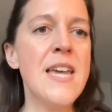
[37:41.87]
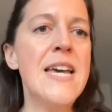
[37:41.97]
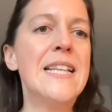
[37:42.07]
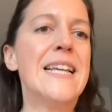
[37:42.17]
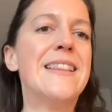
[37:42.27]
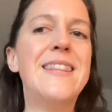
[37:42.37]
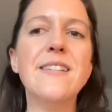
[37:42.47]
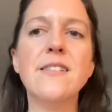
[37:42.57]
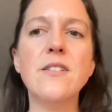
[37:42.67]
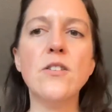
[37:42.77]
Like
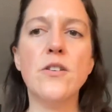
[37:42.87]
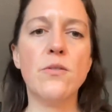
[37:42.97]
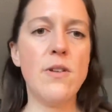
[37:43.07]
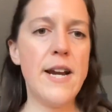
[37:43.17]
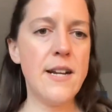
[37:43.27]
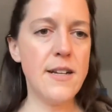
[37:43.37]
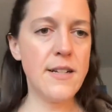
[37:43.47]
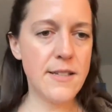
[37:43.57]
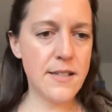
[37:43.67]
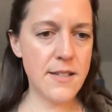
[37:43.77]
this is a great
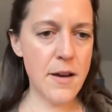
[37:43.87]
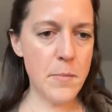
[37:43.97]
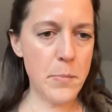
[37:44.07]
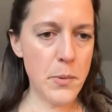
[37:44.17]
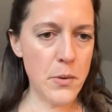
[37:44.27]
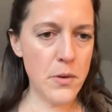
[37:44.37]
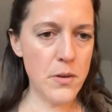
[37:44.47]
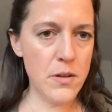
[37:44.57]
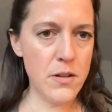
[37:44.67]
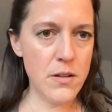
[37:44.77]

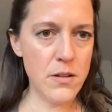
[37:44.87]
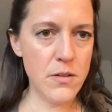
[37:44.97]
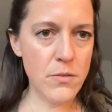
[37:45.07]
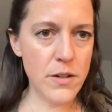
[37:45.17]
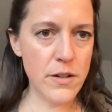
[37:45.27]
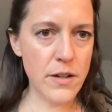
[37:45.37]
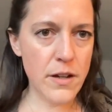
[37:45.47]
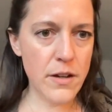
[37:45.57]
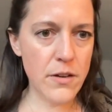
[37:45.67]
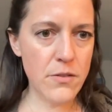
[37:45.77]
example. Where did it
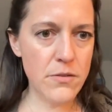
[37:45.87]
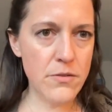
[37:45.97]
go?